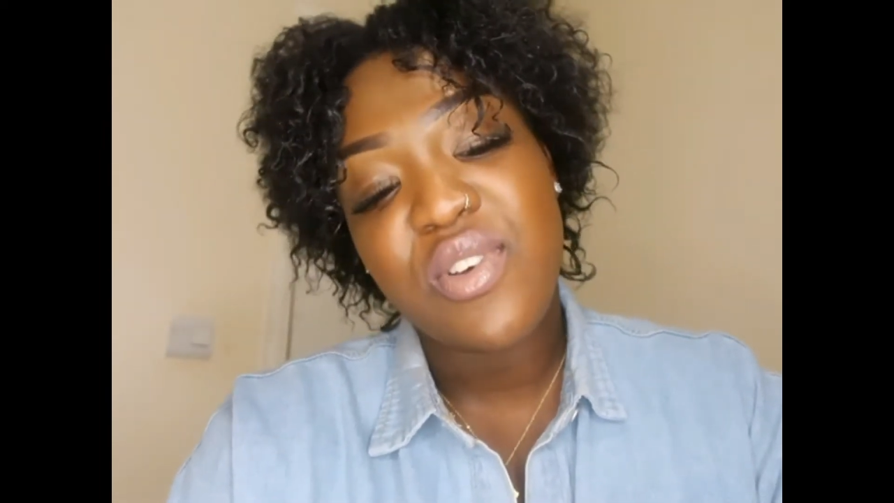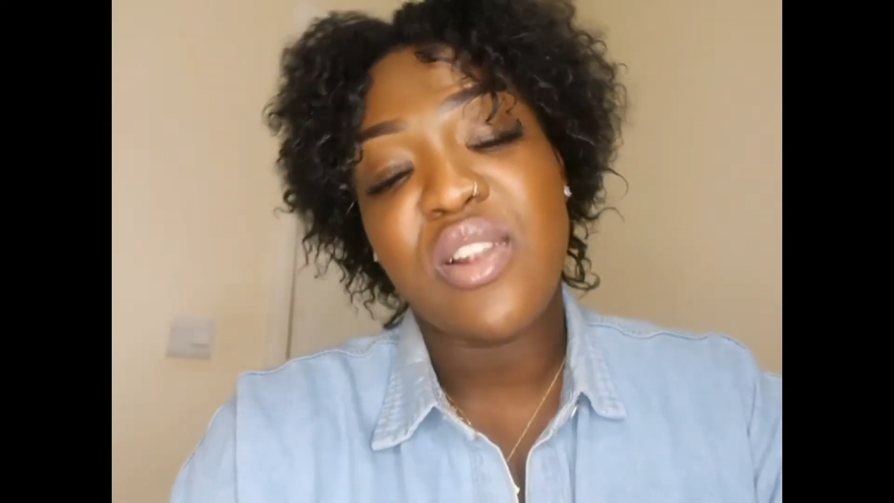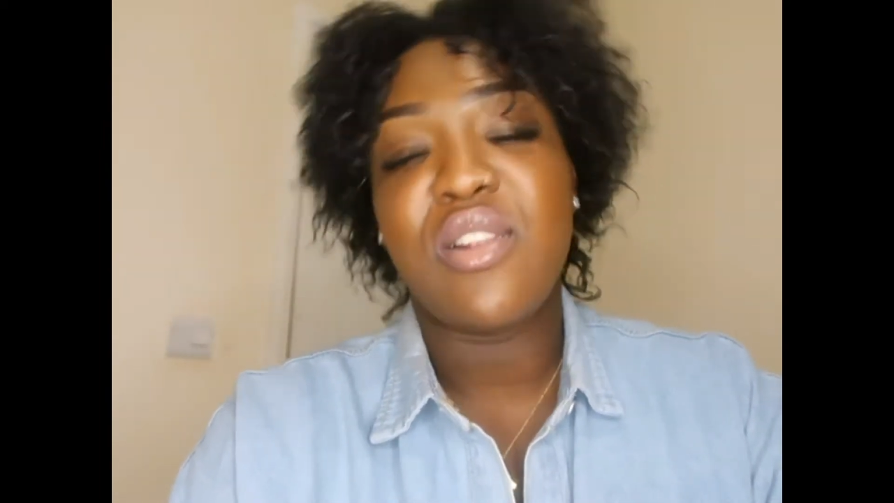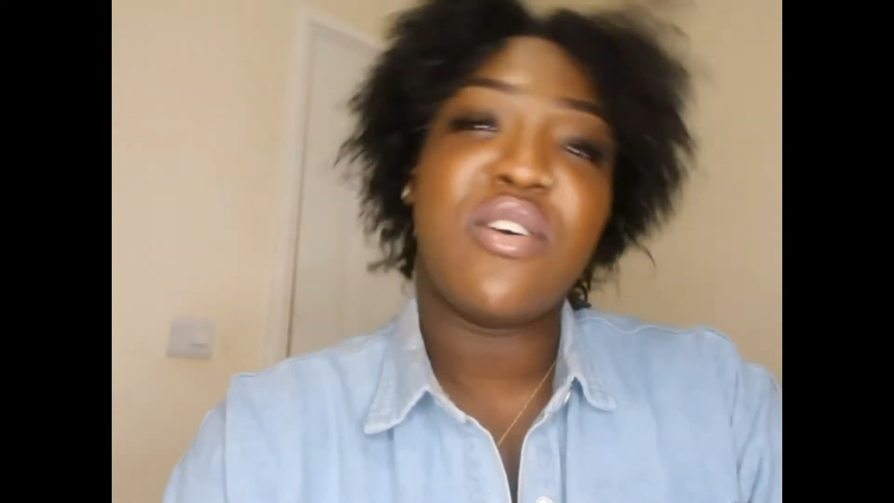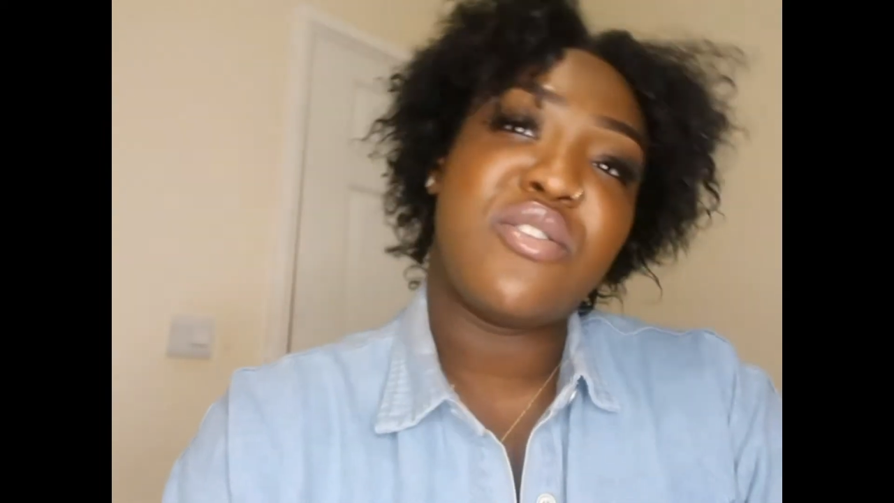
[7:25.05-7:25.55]

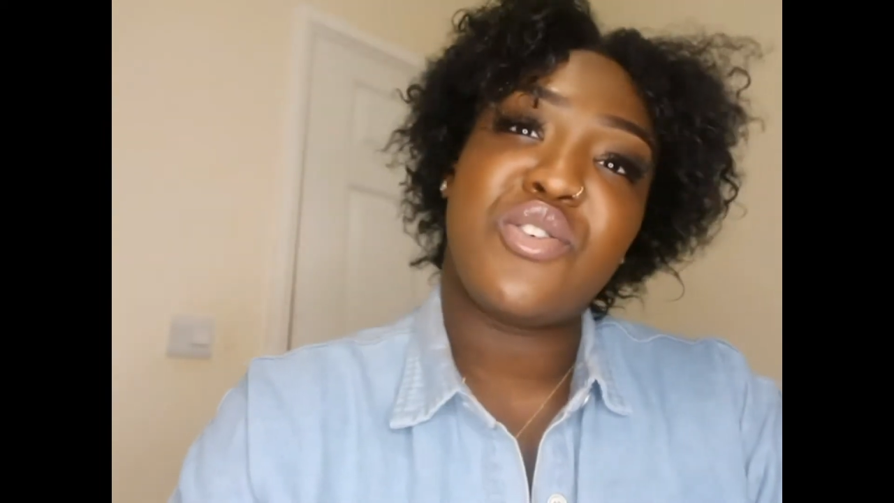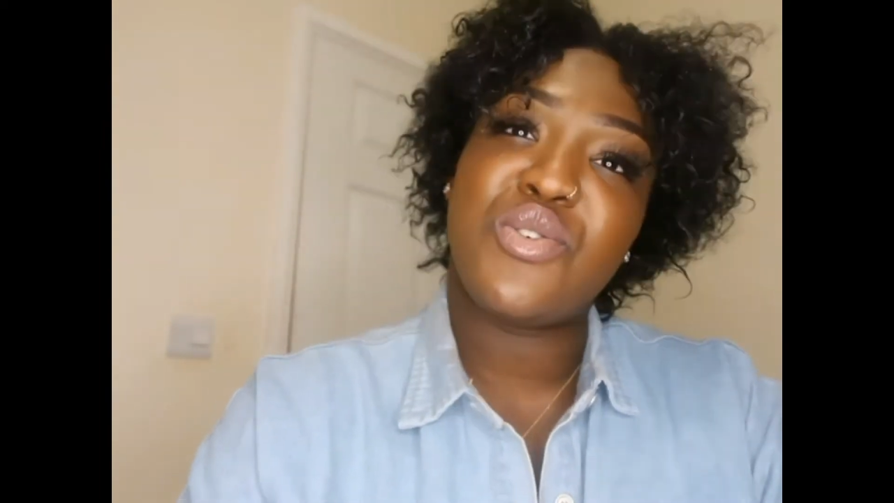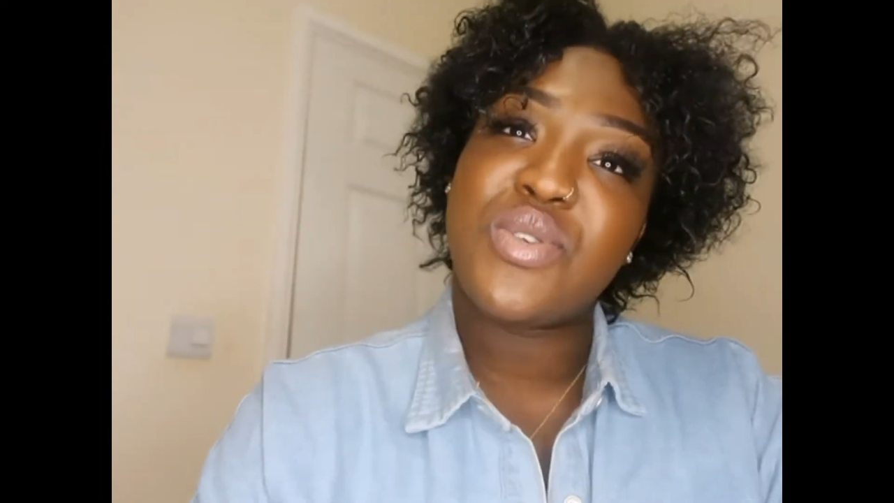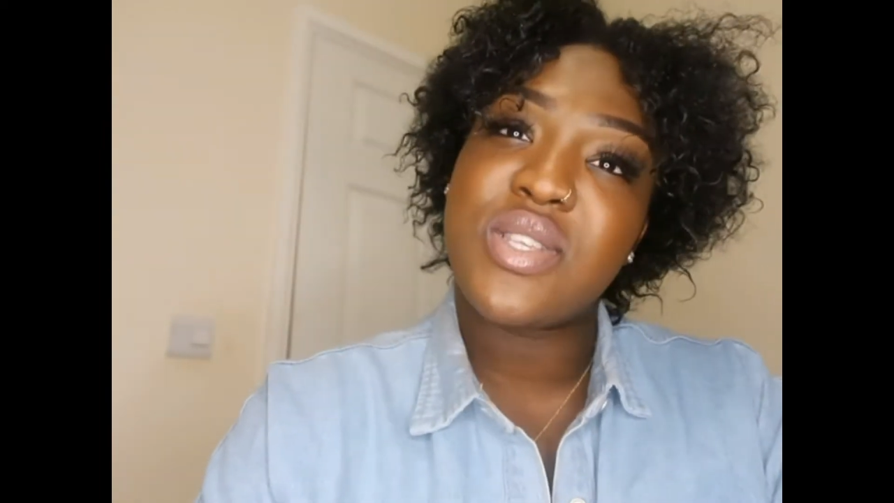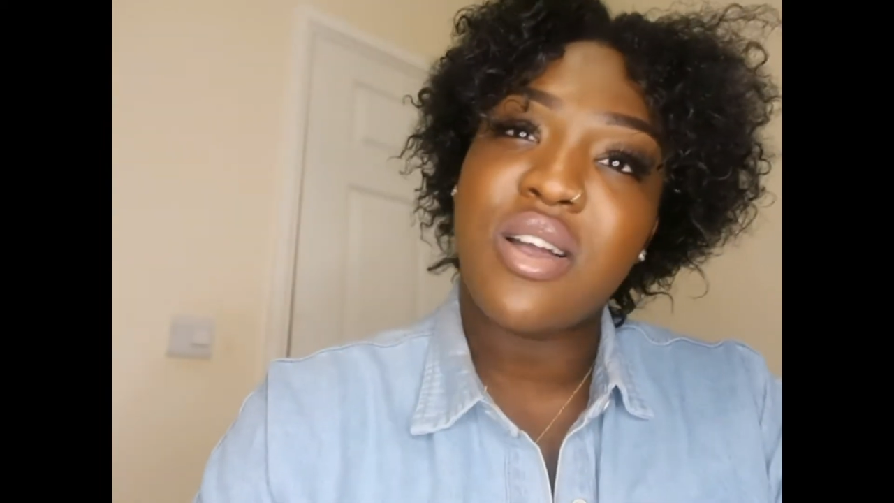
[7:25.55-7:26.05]
and learn new
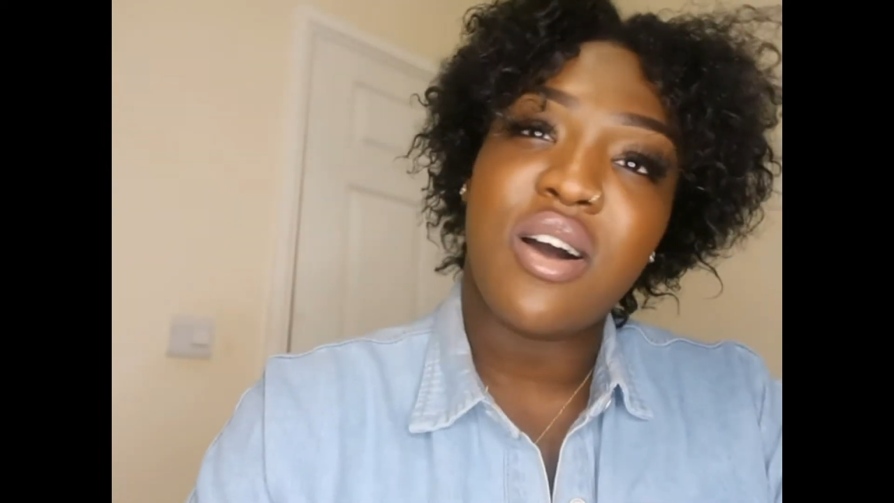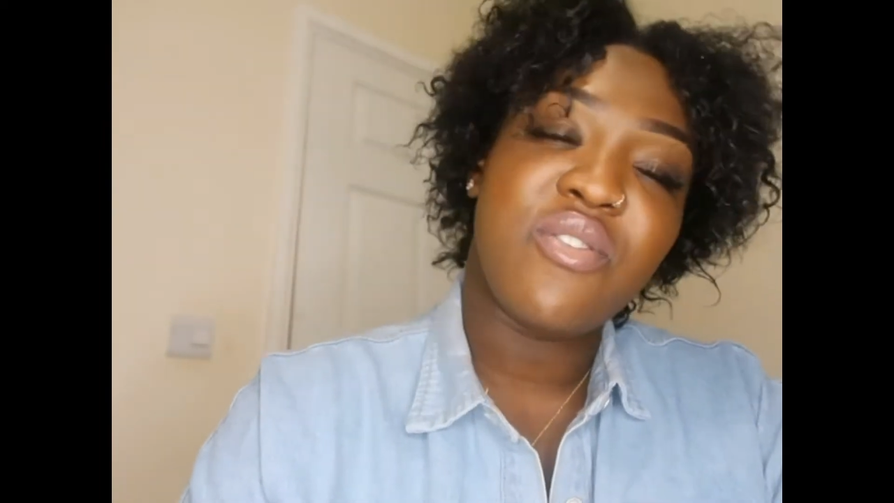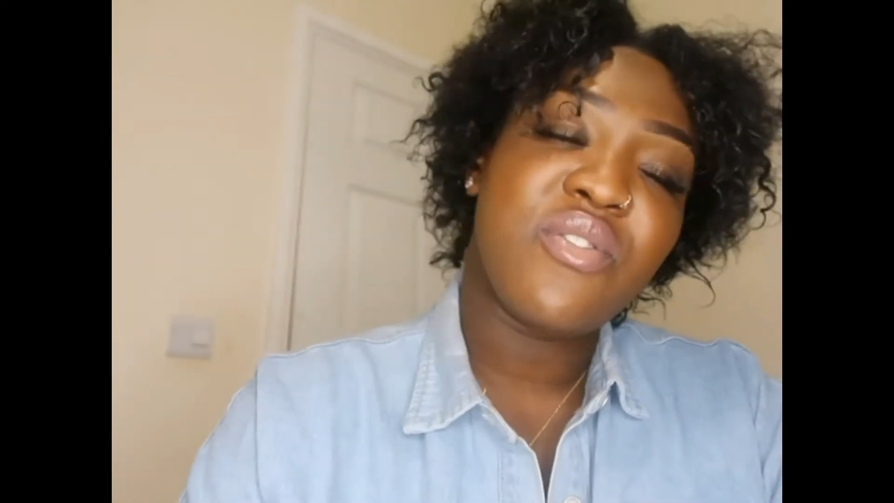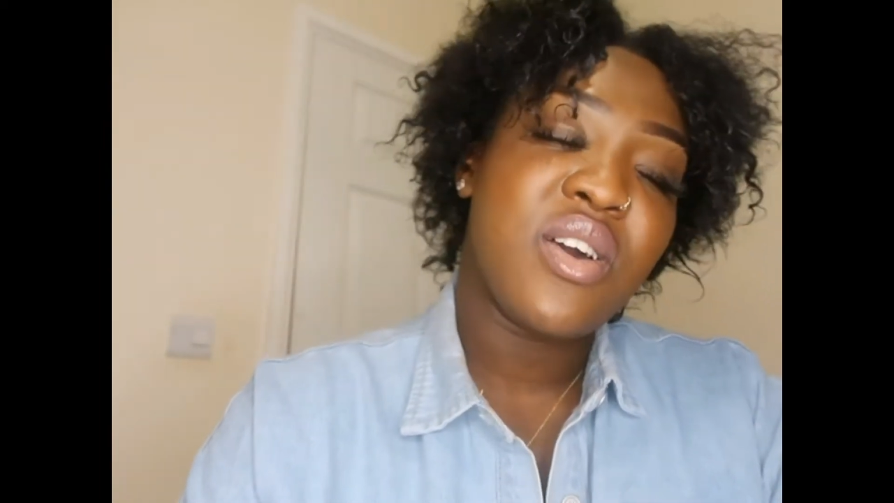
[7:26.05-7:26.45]
stuff.